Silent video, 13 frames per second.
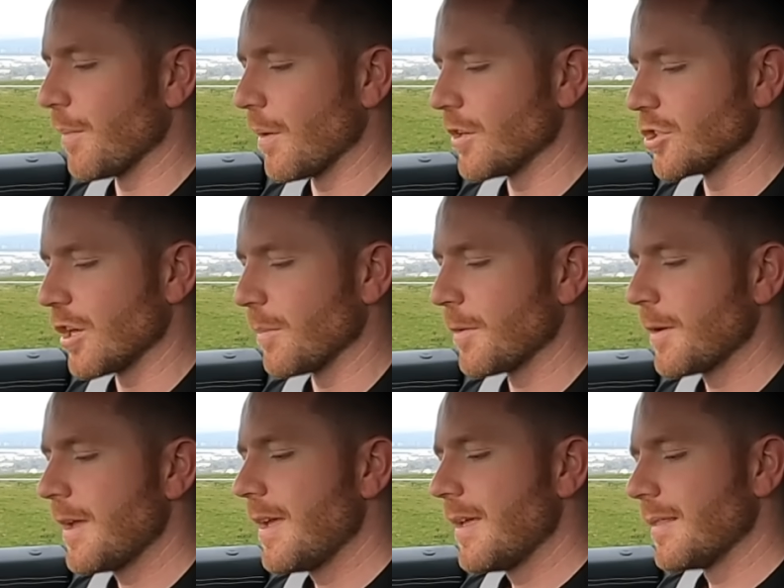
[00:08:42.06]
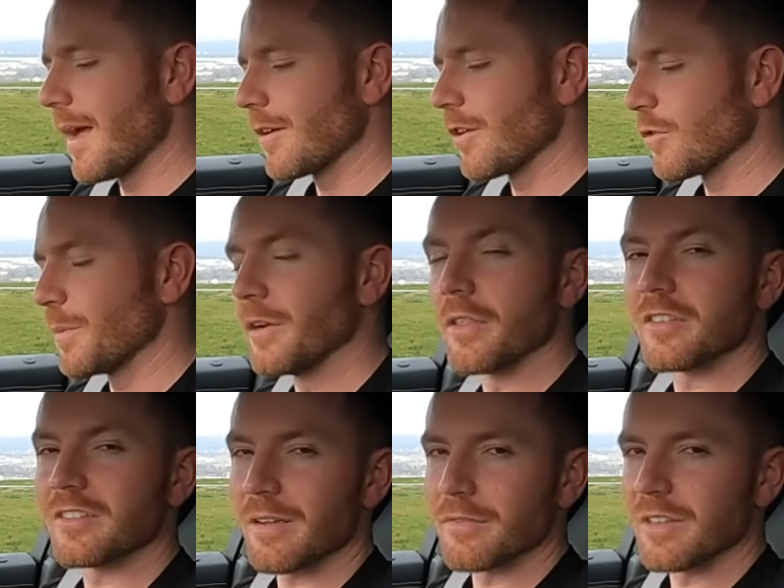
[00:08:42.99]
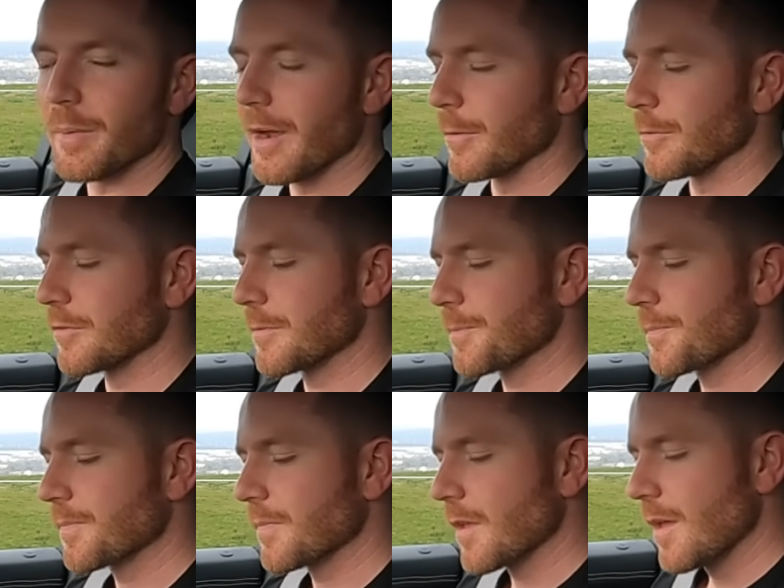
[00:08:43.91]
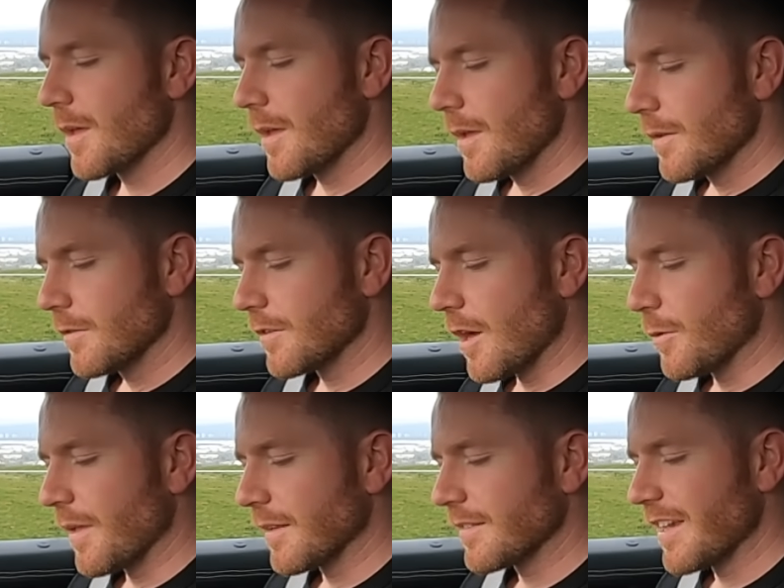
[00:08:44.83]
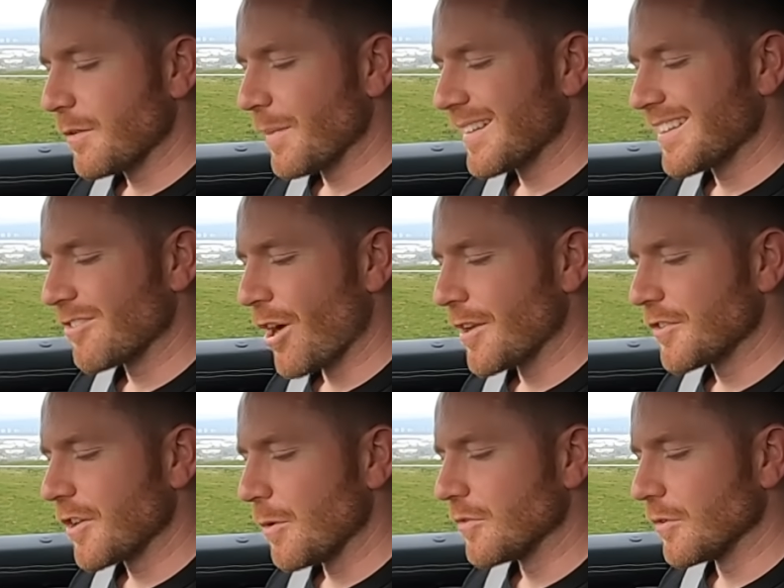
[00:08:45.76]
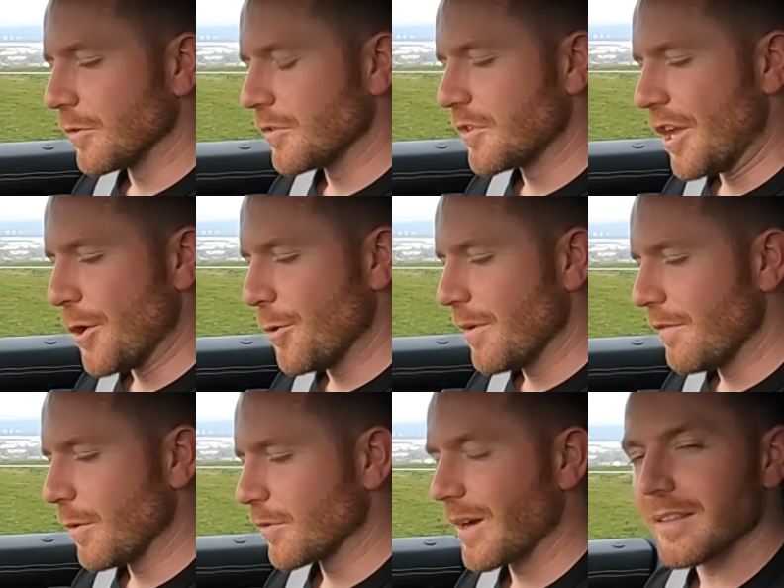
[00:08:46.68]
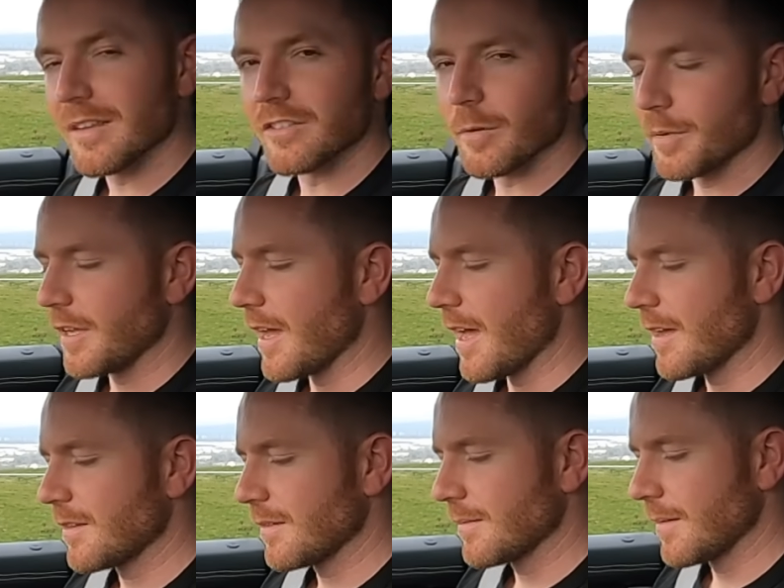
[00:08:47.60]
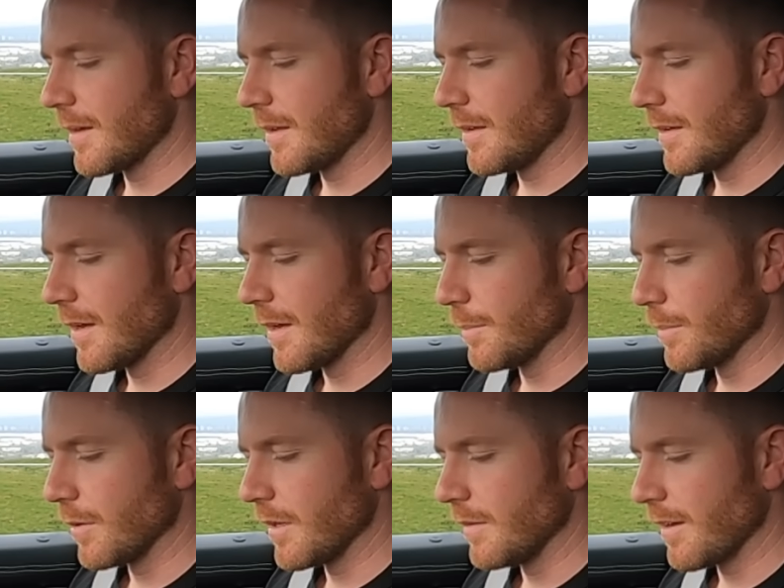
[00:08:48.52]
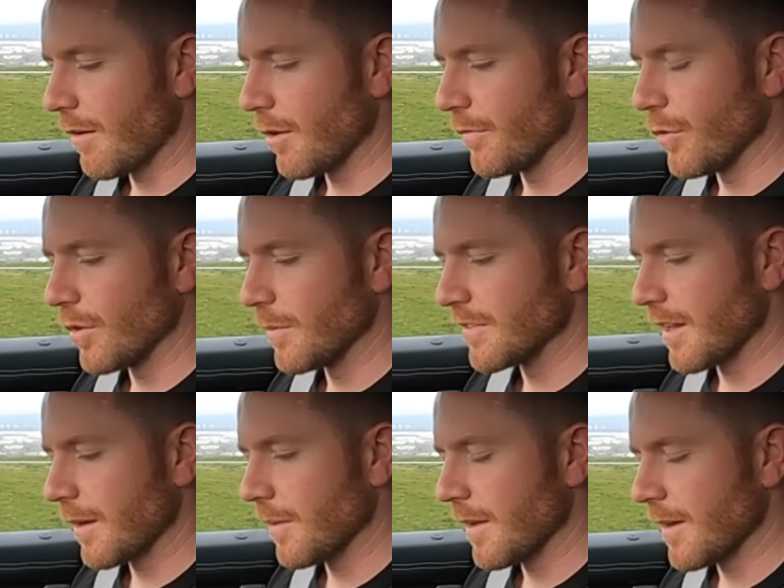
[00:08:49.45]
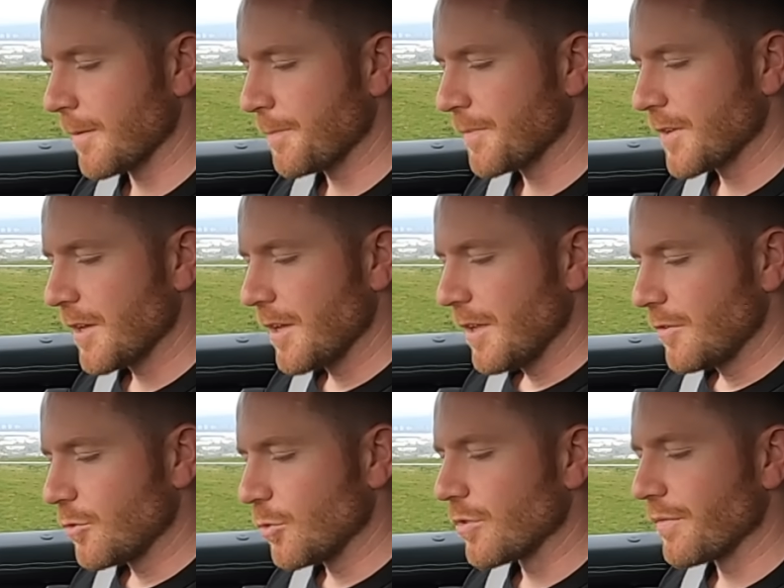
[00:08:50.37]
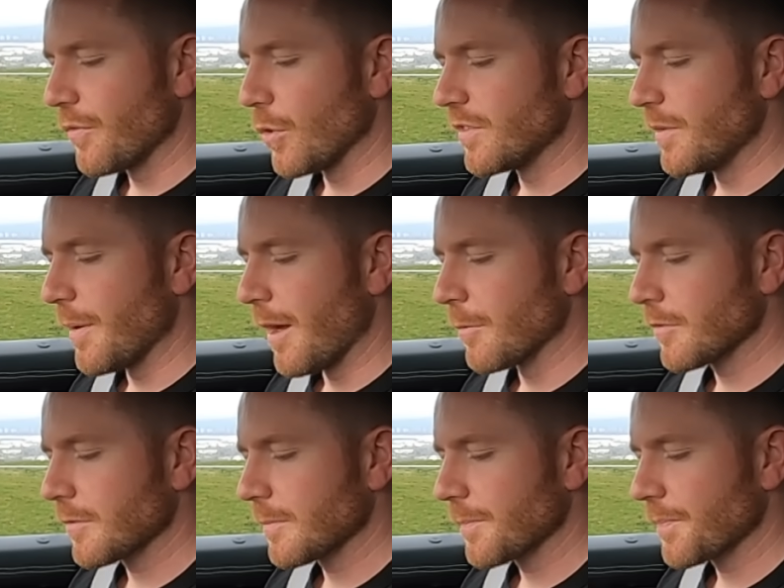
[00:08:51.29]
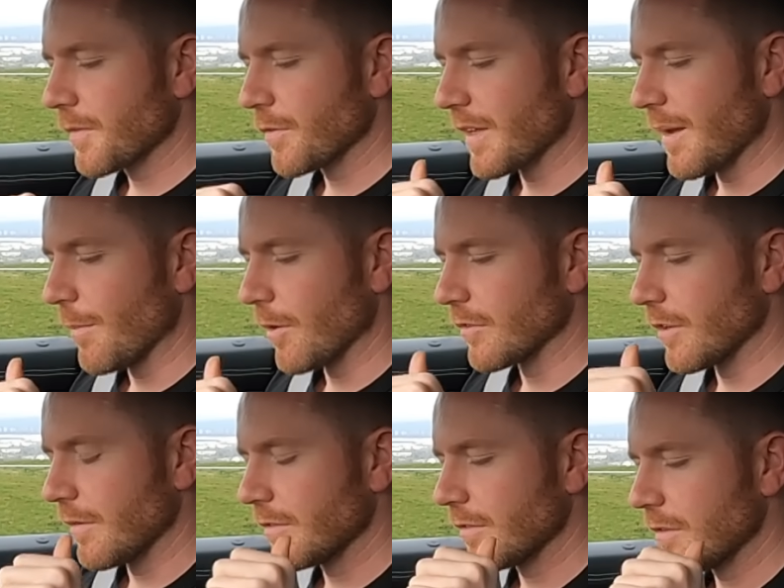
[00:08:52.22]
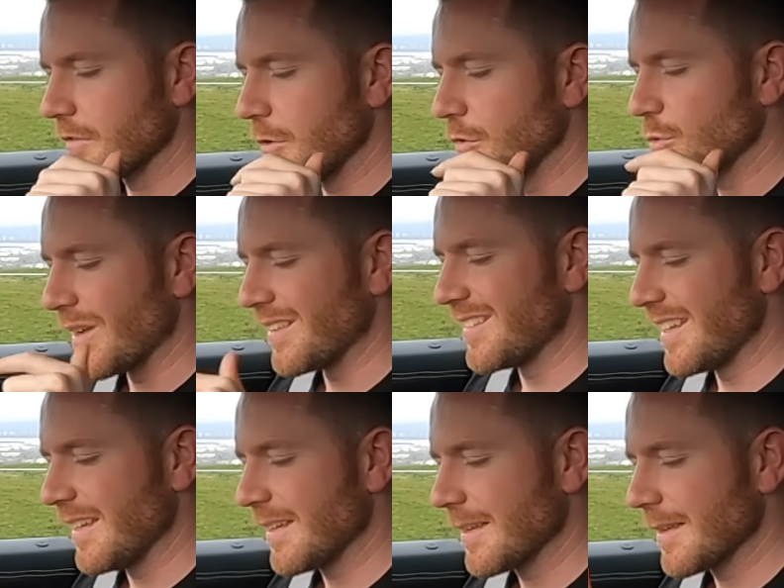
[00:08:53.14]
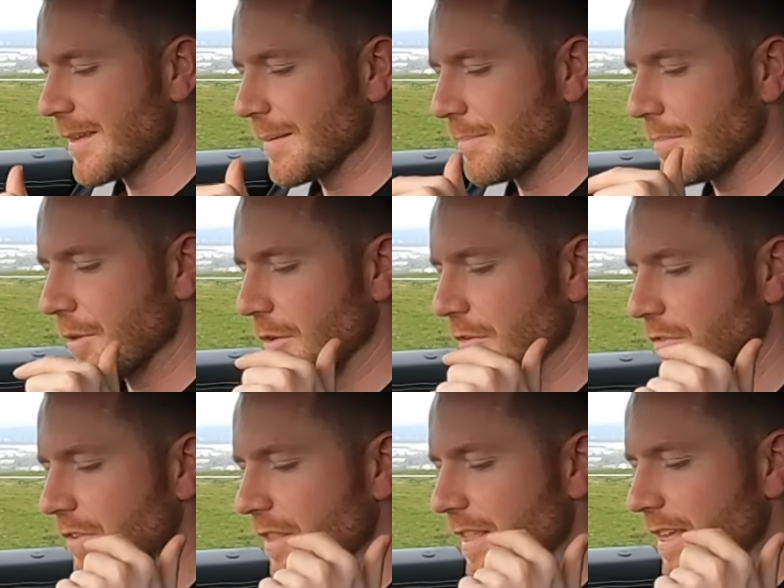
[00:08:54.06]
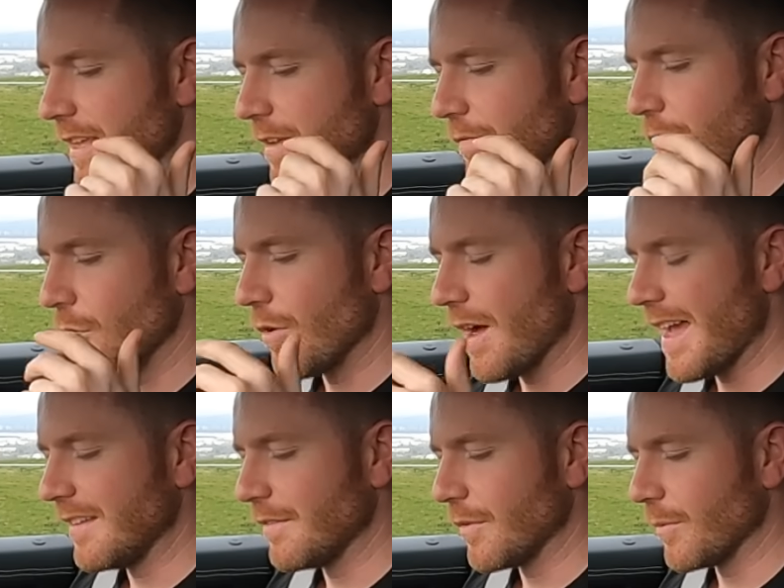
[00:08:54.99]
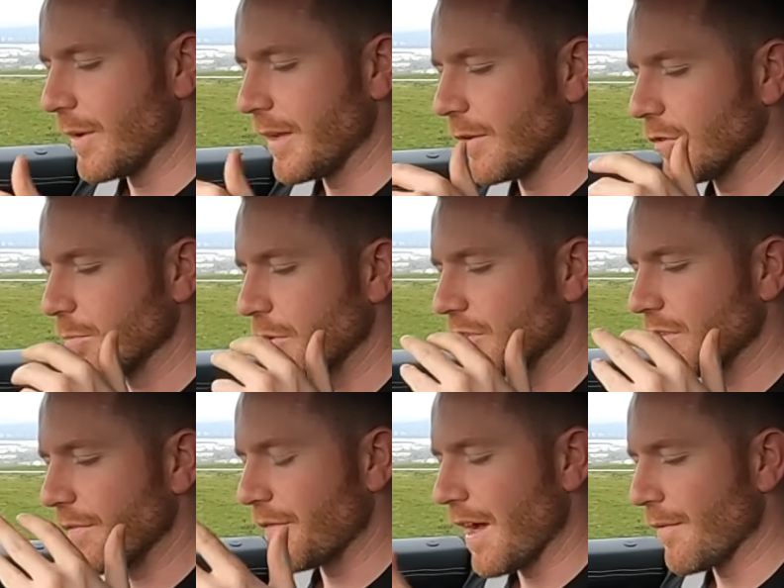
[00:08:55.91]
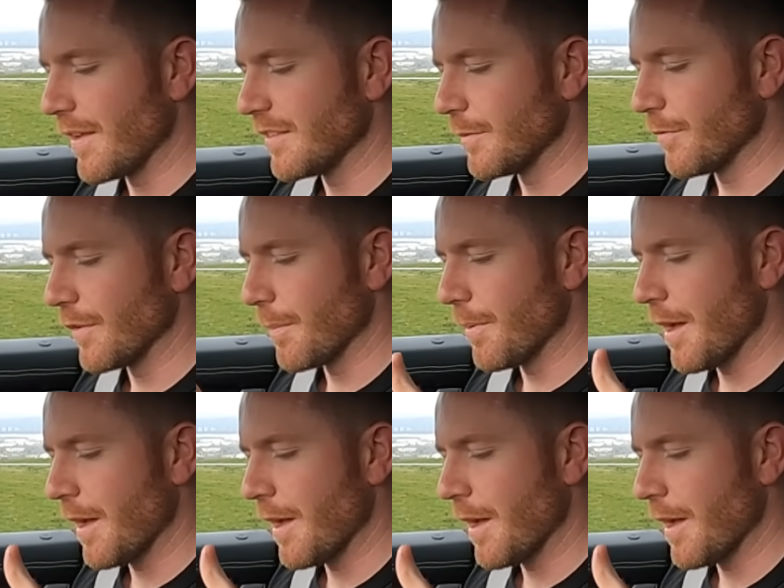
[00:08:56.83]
the body shop. That cost me another £70. So that takes my grand total to, if you want to add this up in your head, any budding Carol Vordermans out there, £240 for the gearbox service, £220 plus the £480 for the wheels, plus the £580 for the